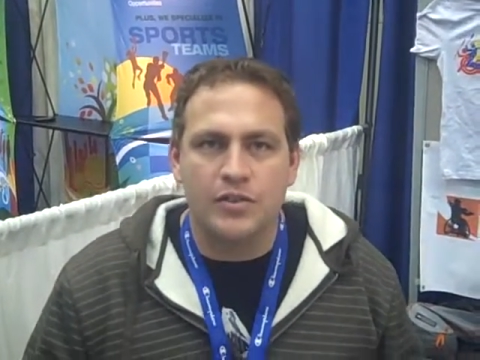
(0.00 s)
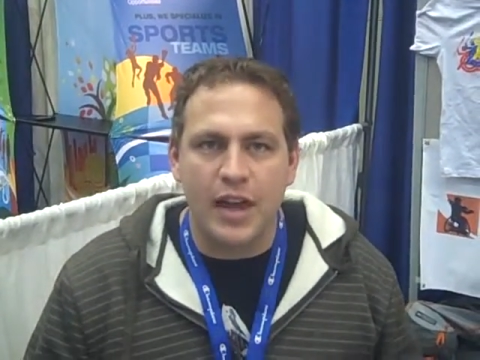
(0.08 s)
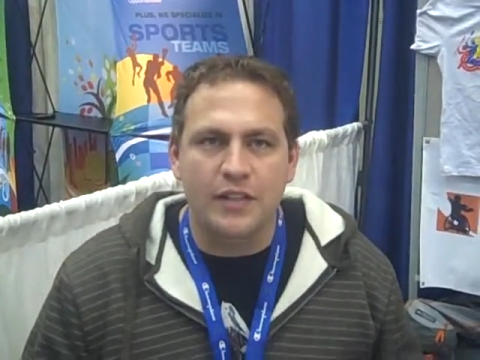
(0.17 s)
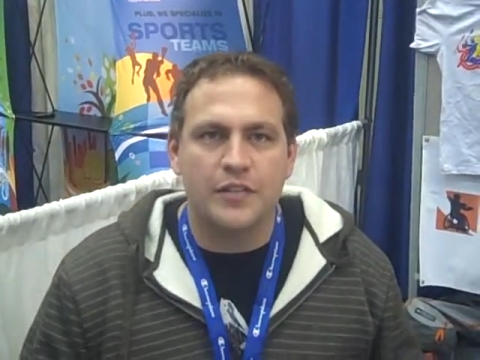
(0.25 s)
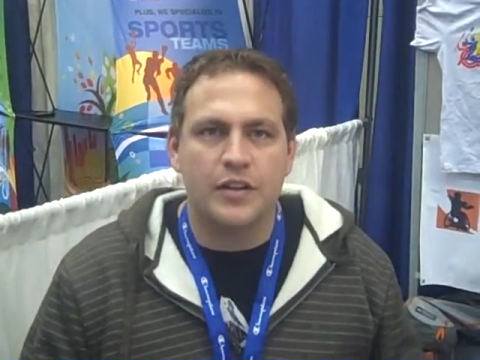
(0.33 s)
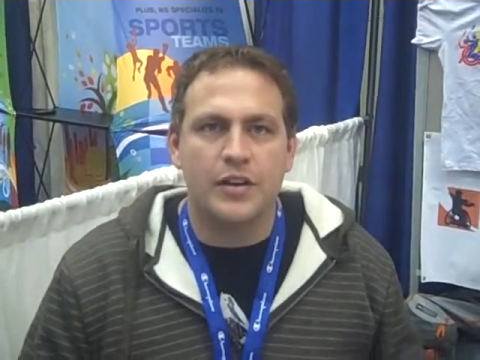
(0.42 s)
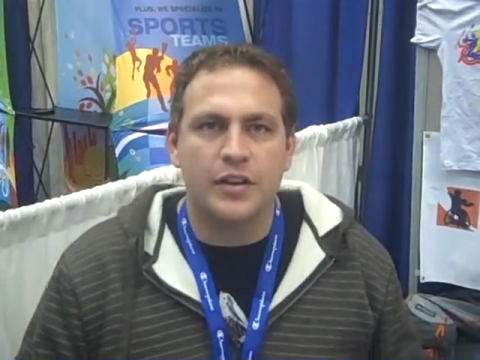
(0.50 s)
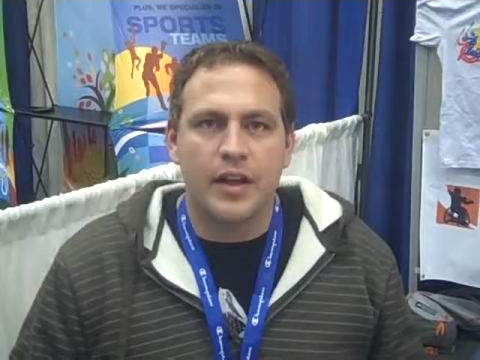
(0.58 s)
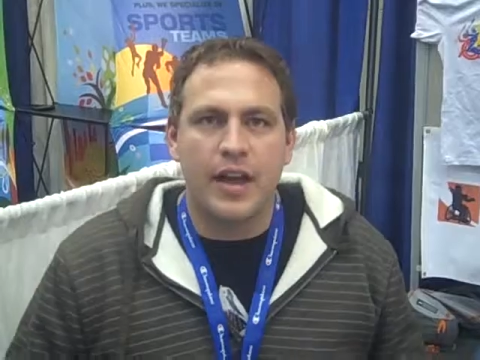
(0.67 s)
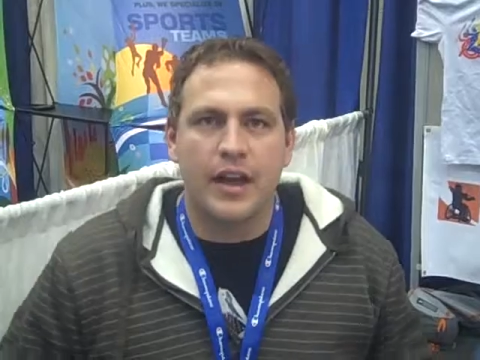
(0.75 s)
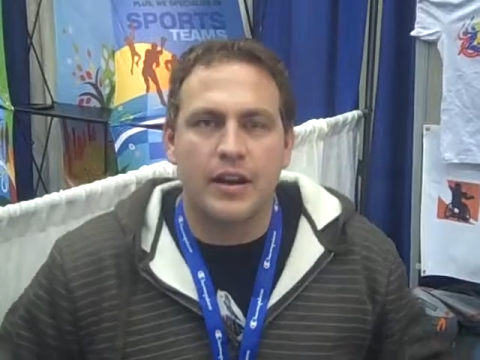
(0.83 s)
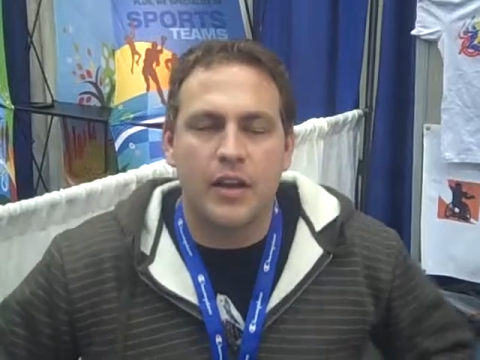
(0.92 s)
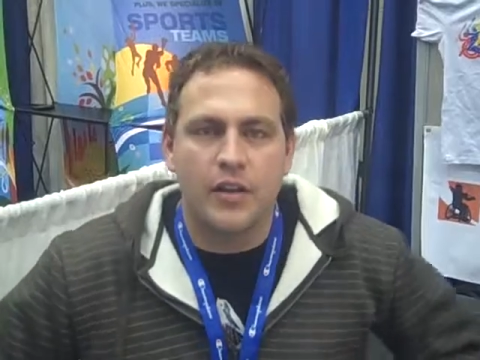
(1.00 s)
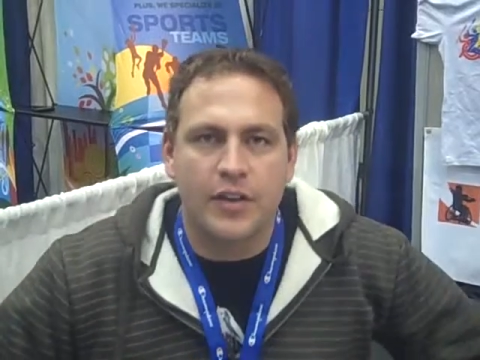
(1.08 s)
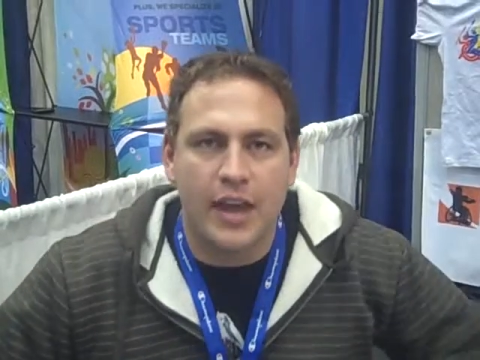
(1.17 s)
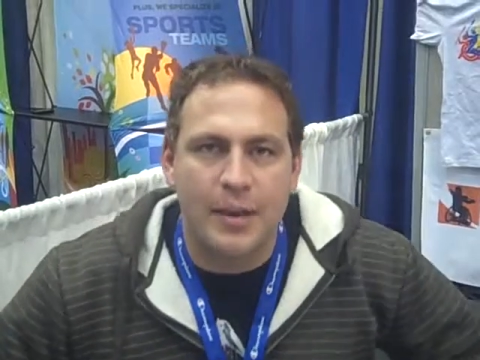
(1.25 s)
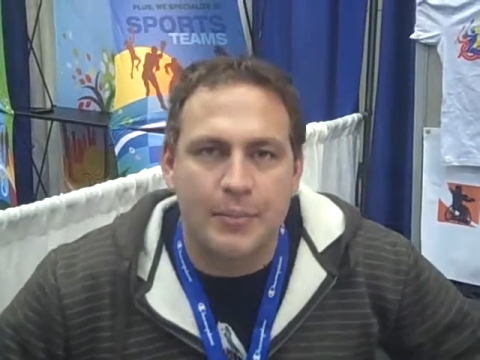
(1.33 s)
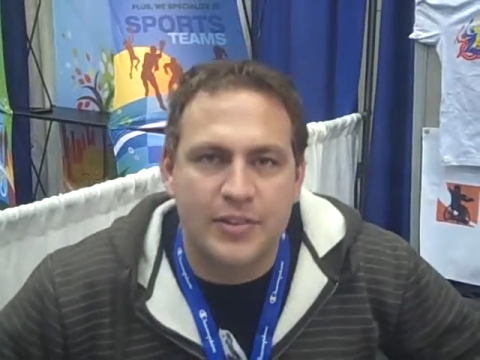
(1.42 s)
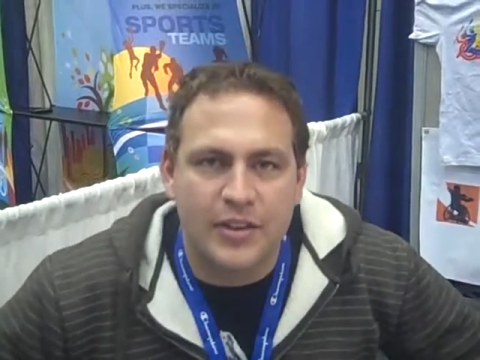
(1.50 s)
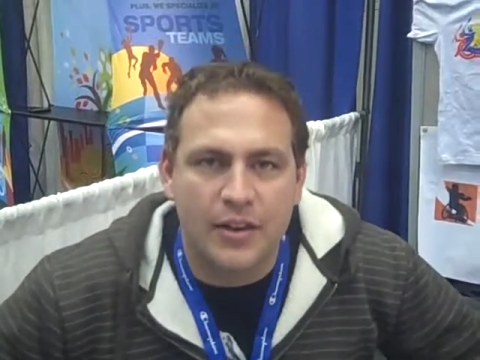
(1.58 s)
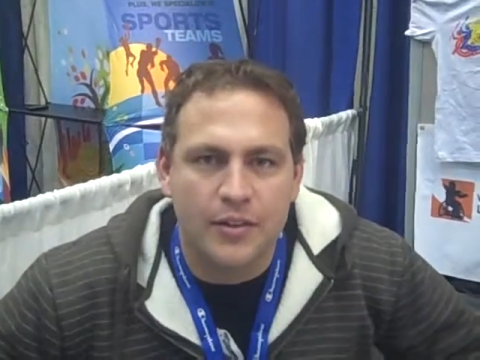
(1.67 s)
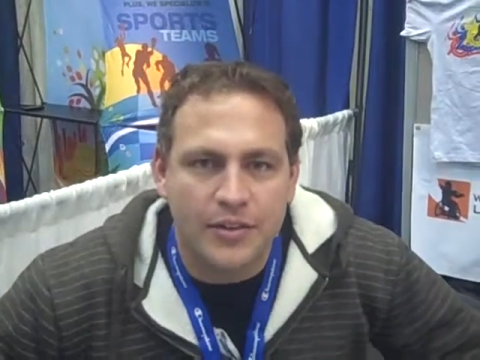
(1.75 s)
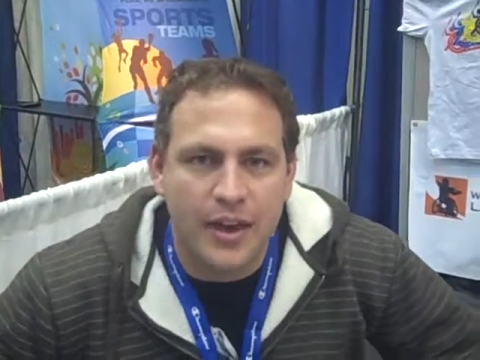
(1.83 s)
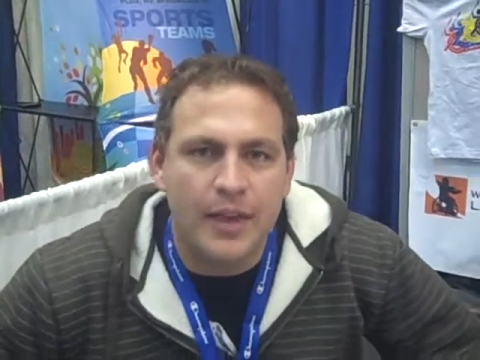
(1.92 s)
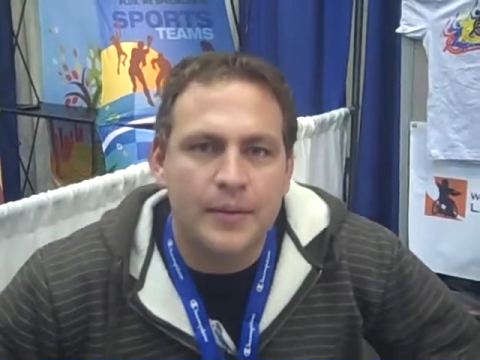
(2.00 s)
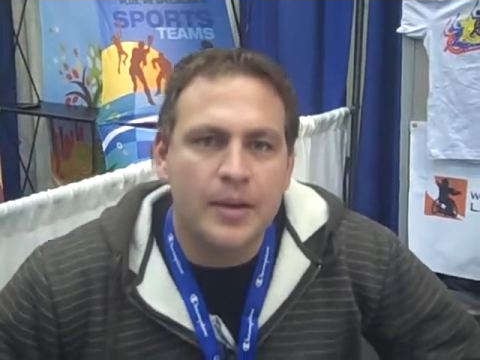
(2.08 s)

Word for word: Denver, and another camp in San Jose.